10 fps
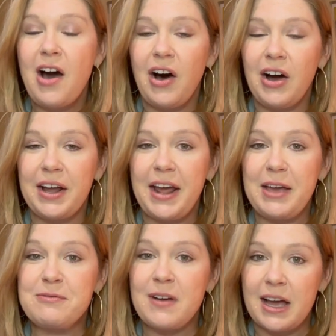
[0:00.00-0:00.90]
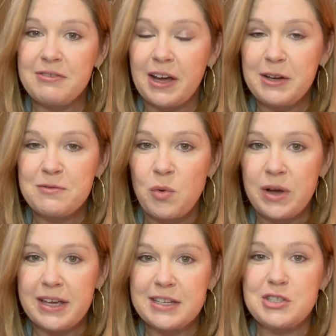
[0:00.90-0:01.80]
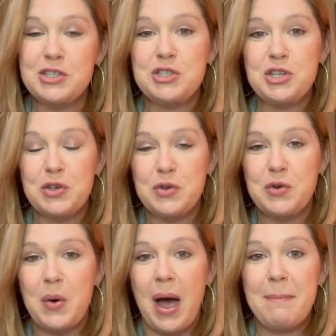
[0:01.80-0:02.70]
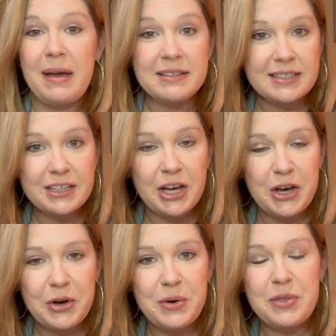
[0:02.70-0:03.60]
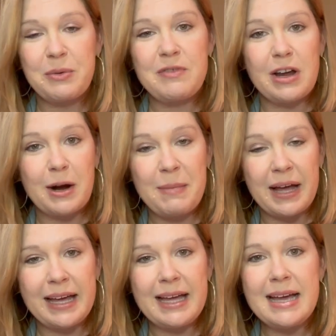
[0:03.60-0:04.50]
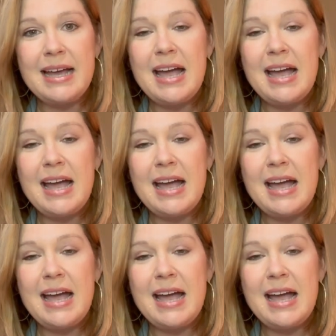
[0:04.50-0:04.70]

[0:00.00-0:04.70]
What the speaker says: on a 5-night voyage to Mexico, the Riviera Maya,